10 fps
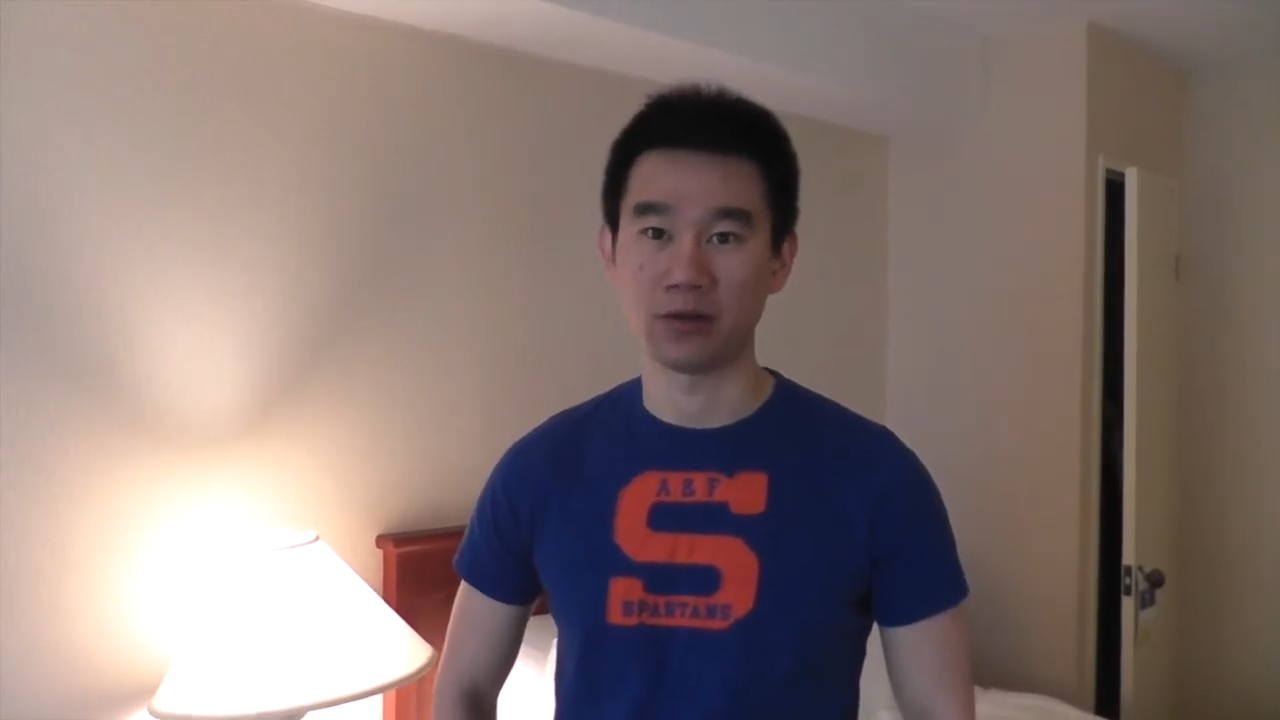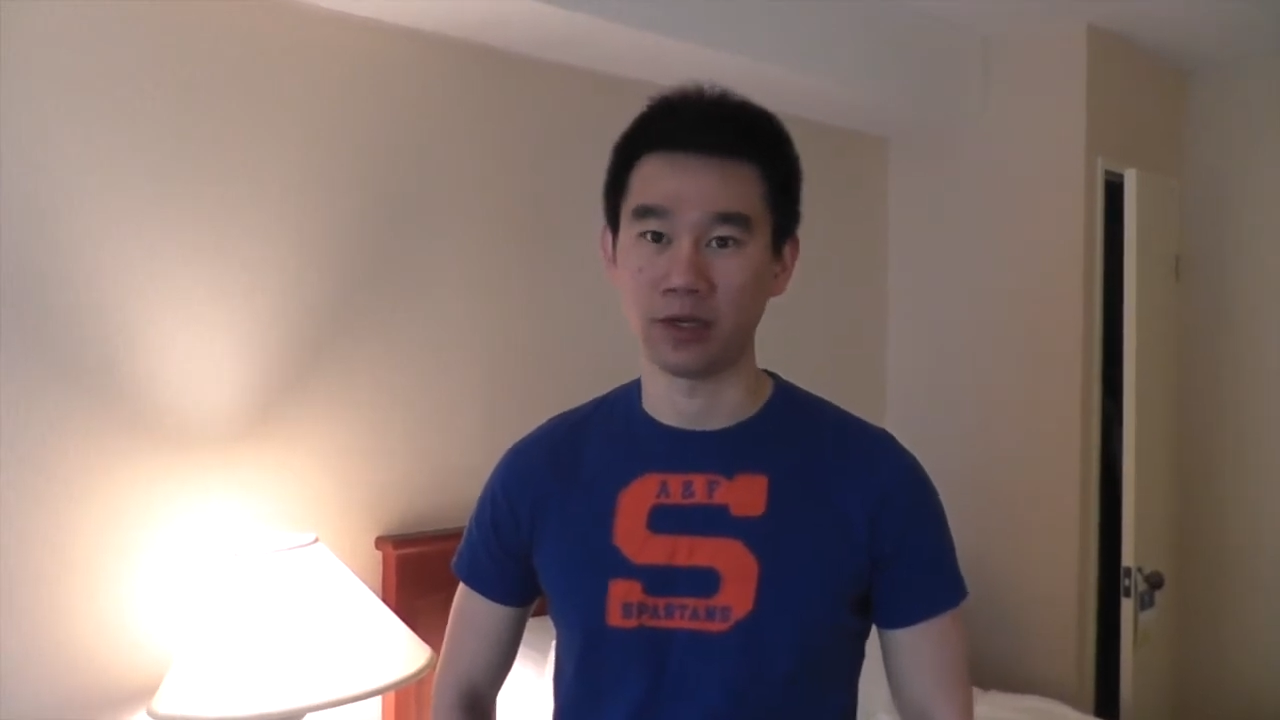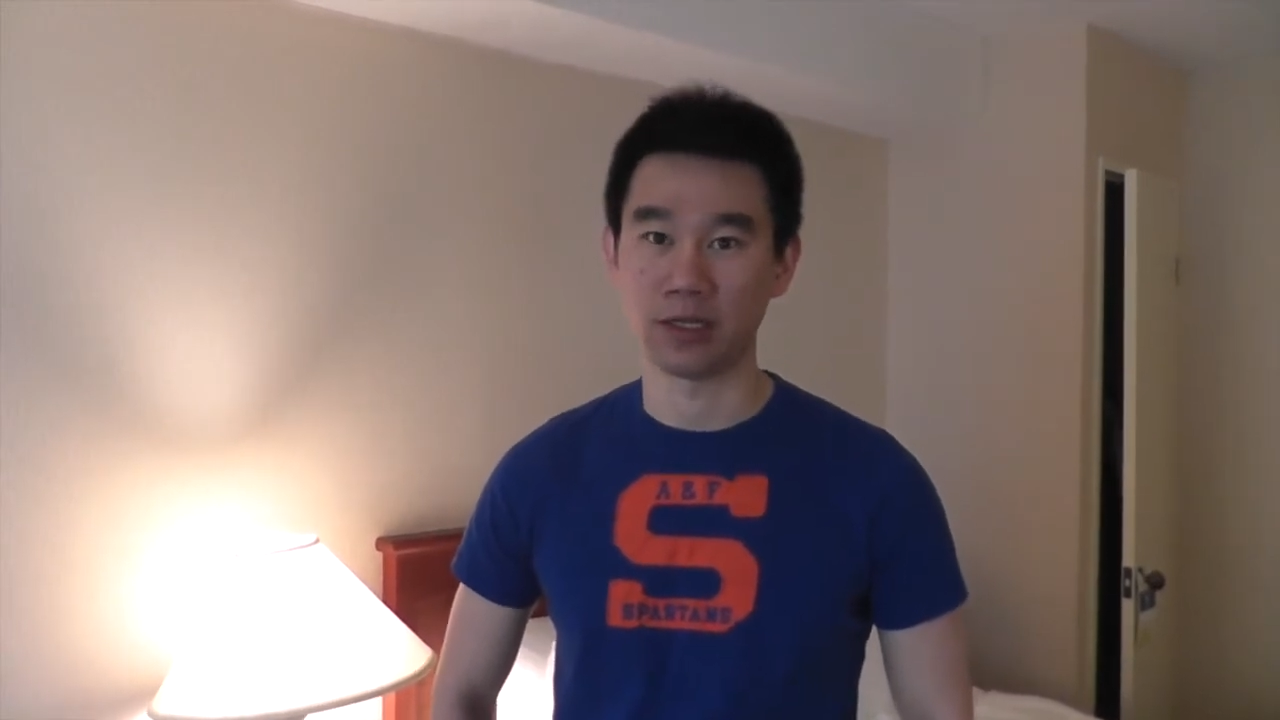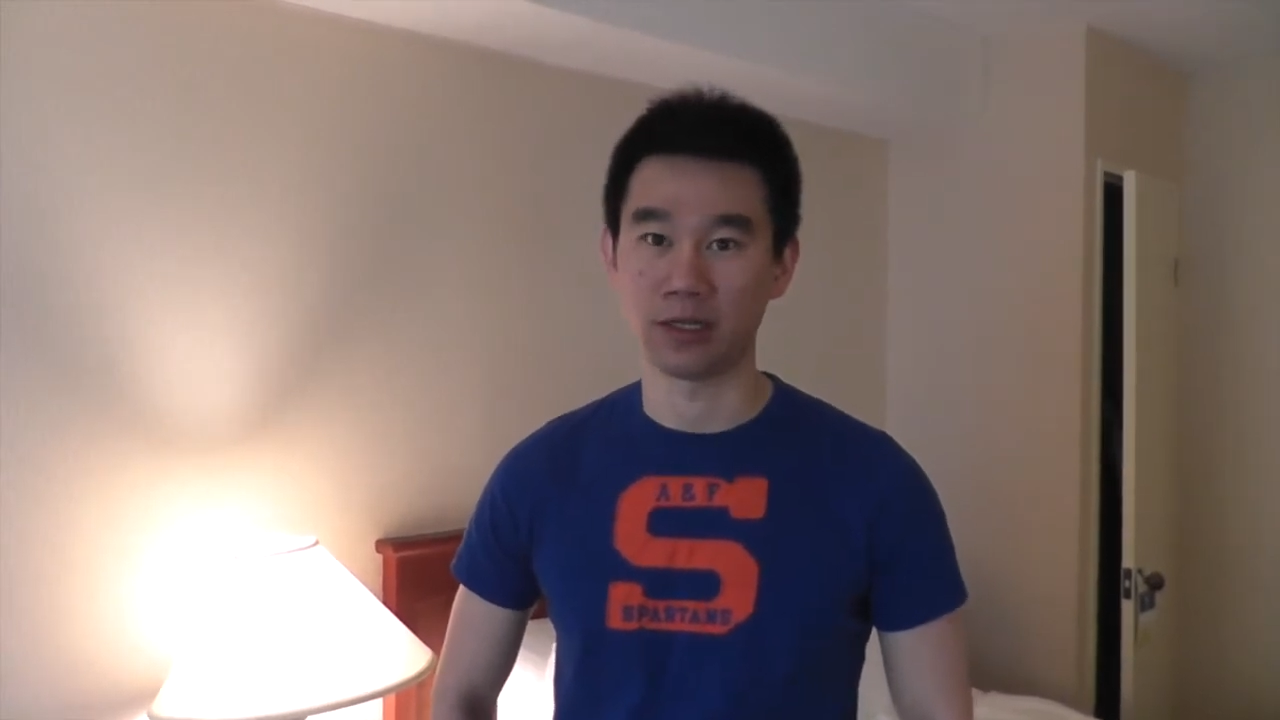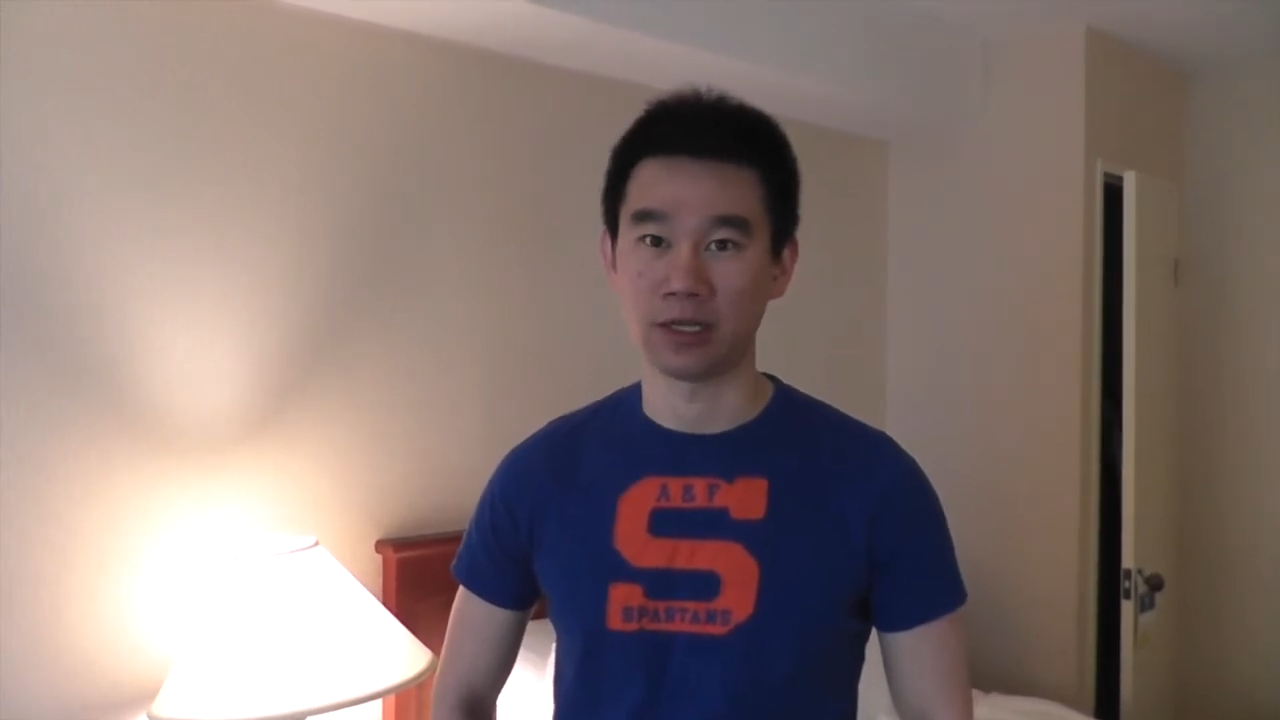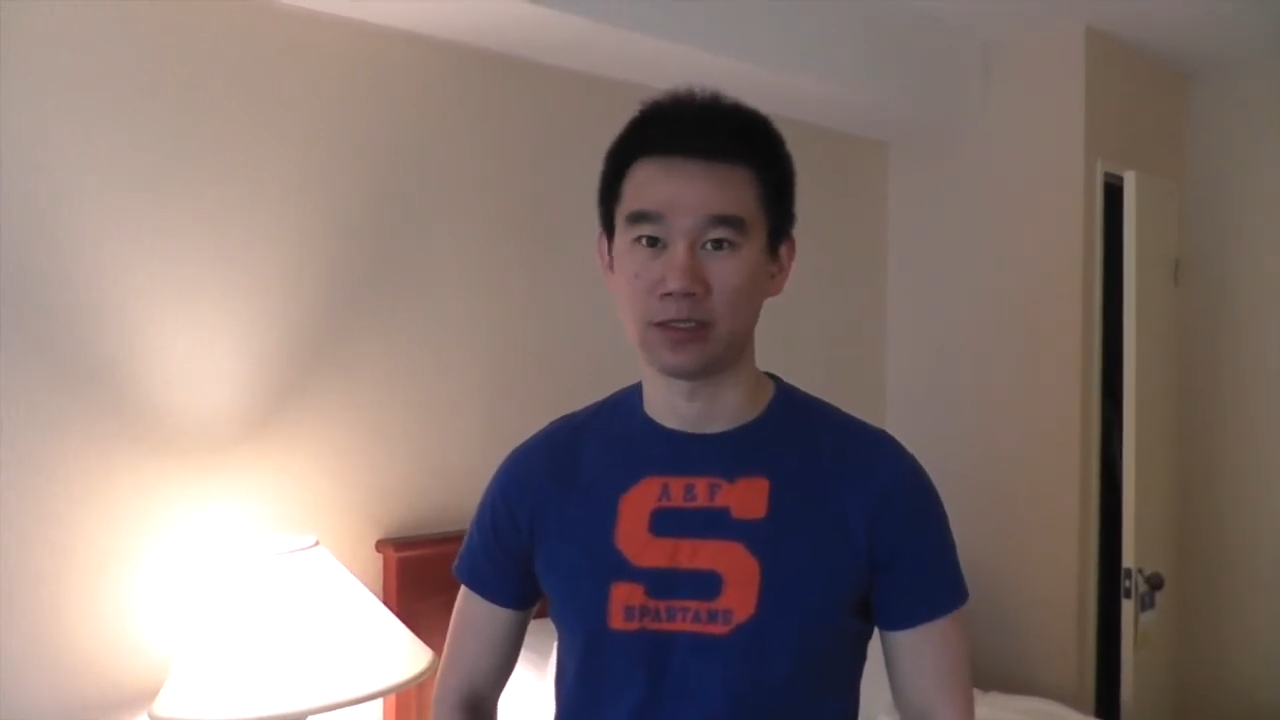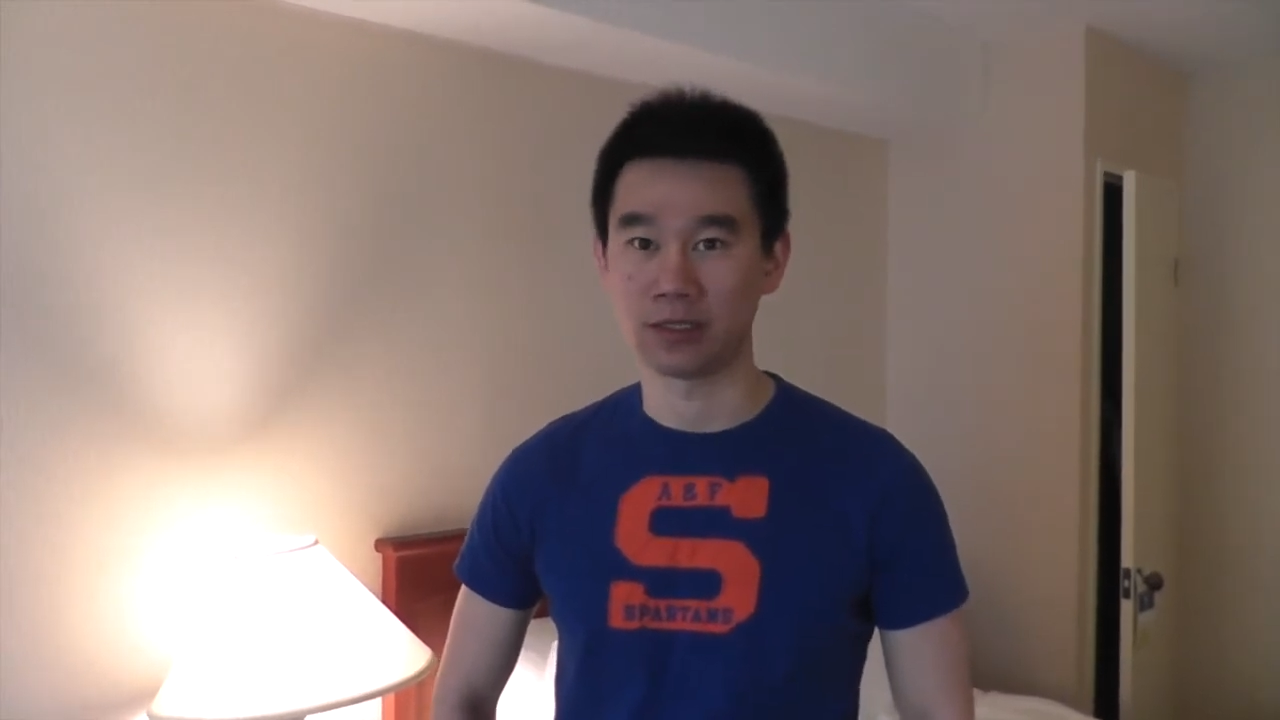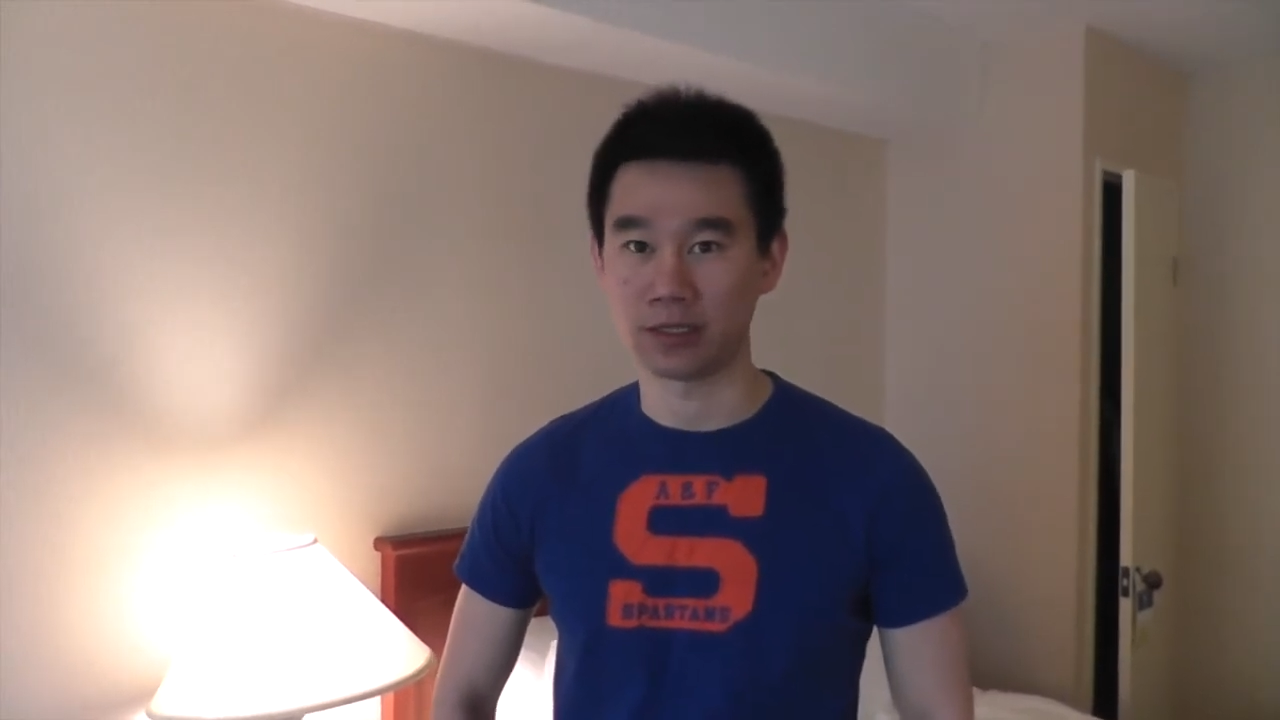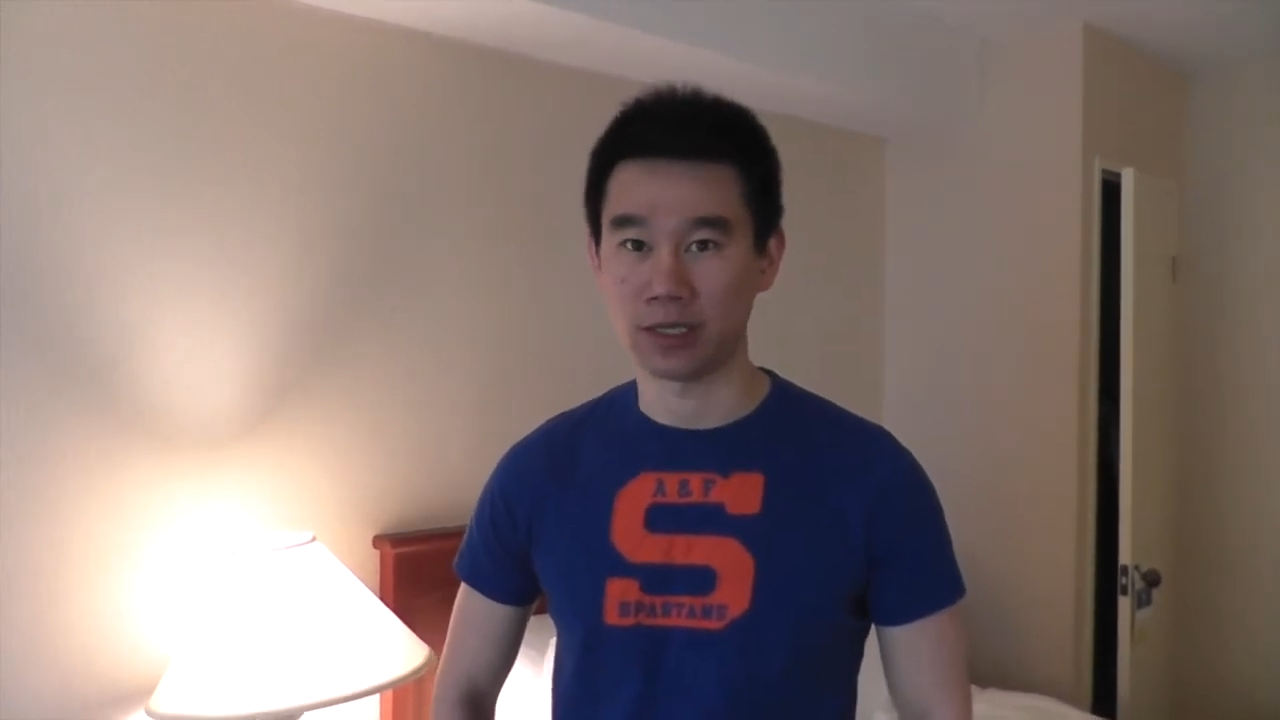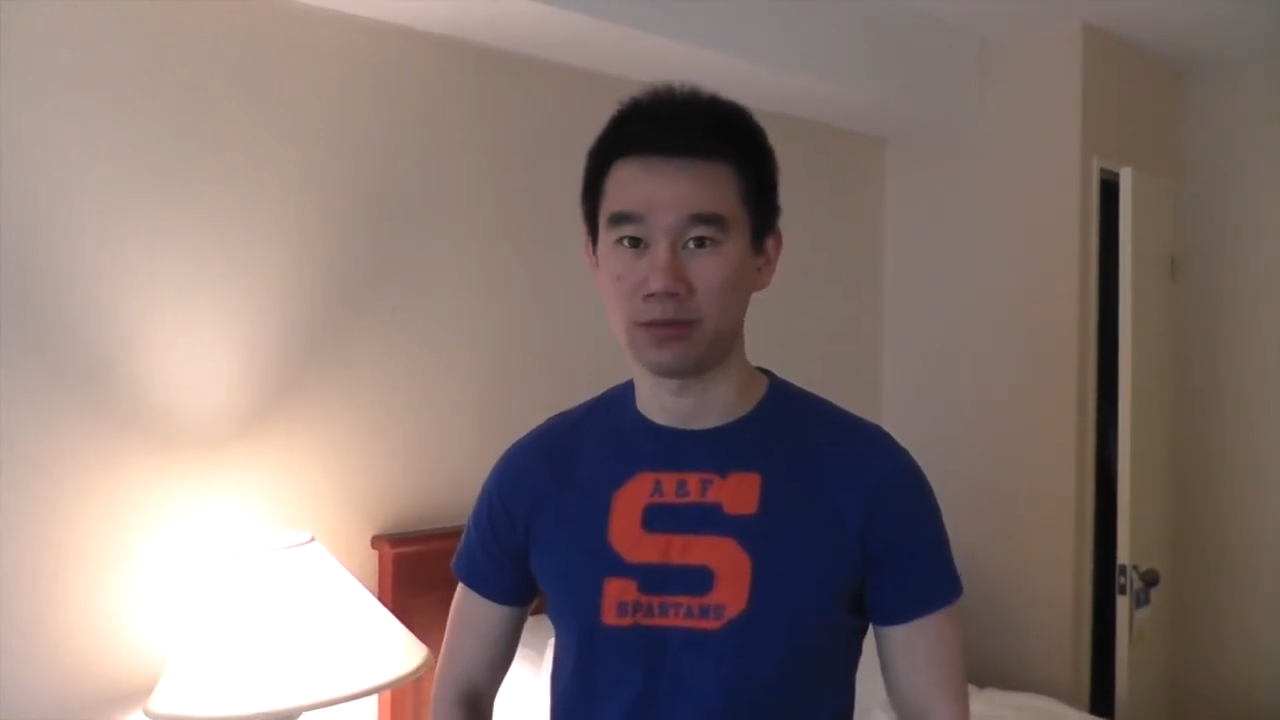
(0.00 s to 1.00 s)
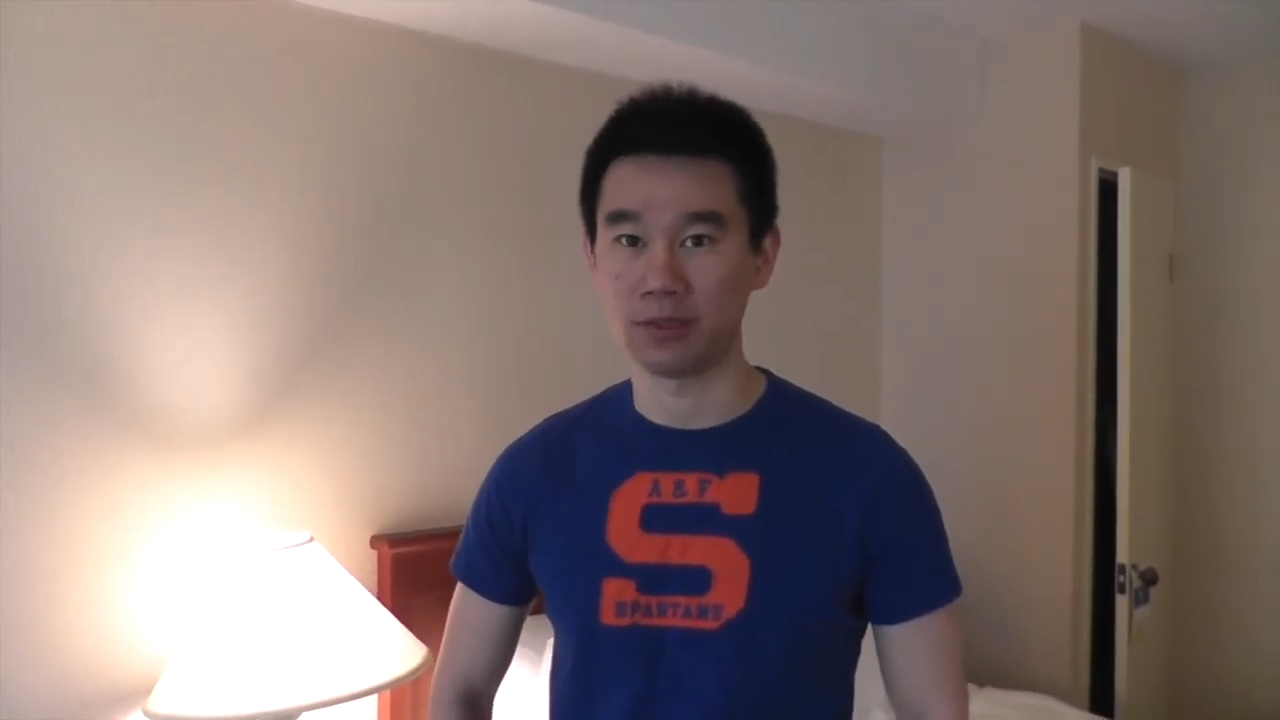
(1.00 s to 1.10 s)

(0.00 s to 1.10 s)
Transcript: only the Asian gay